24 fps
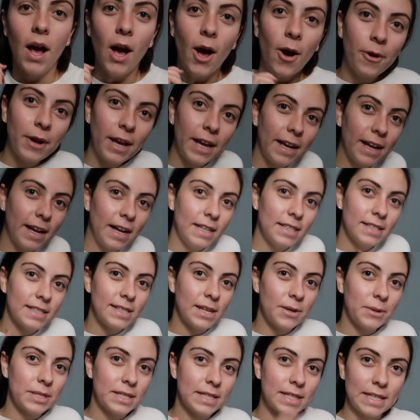Okay, you guys,
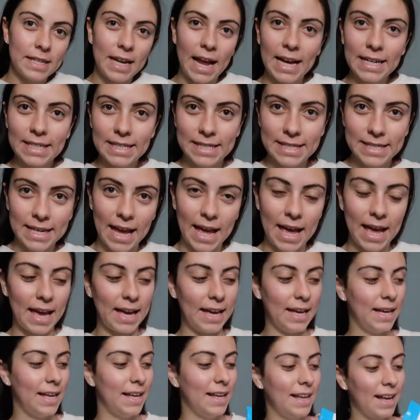so it's the next
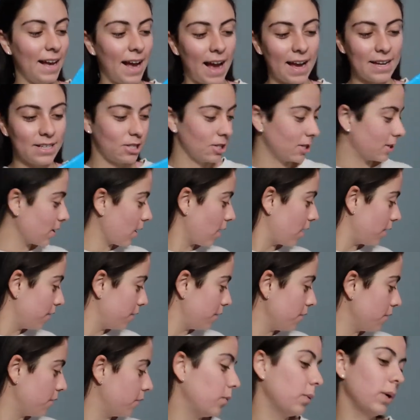day. I just got
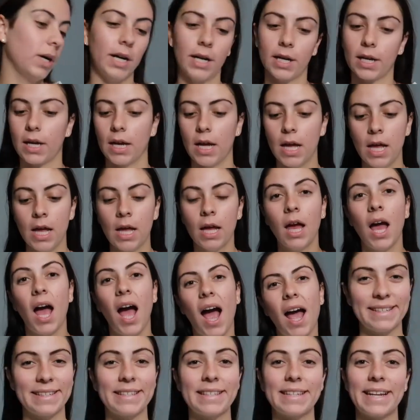off of work.
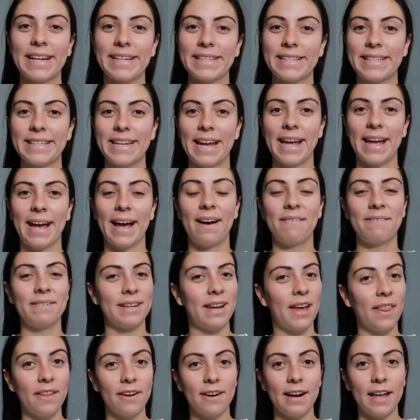It's the next day. I have
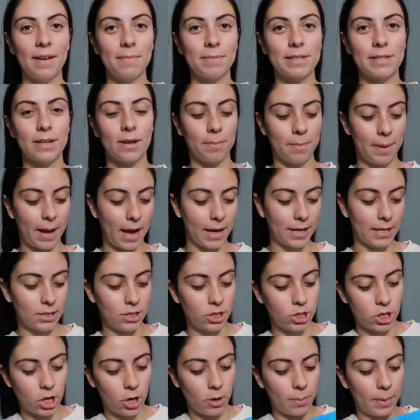another Amazon
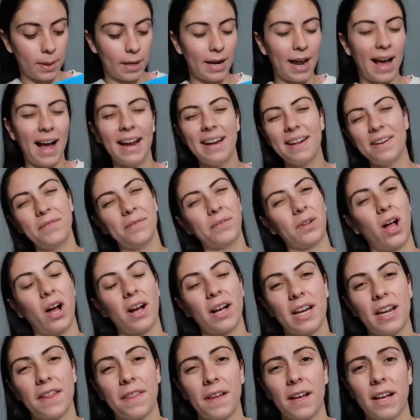package to open. I didn't
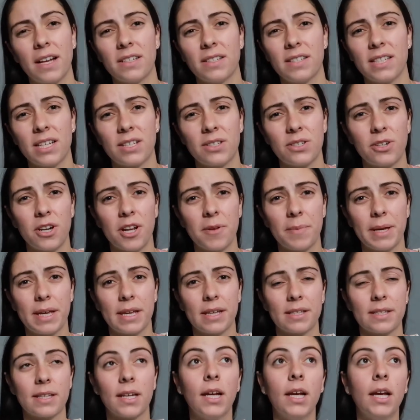vlog anything else yesterday
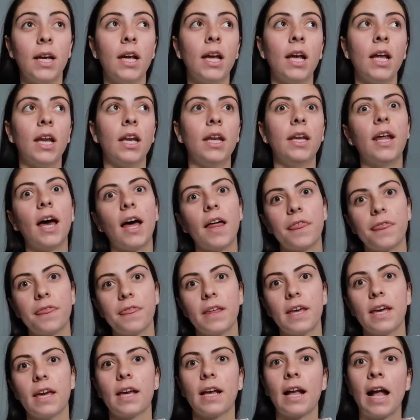because
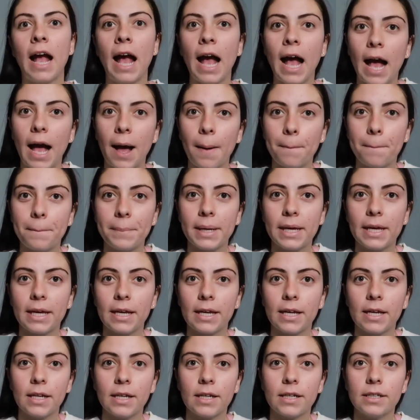nothing
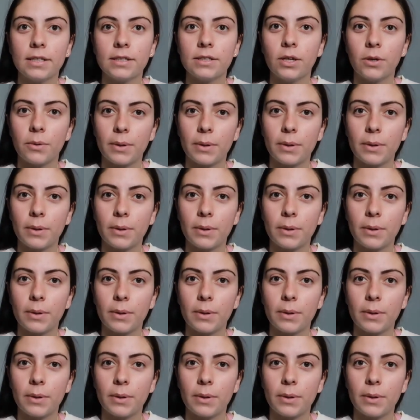happened.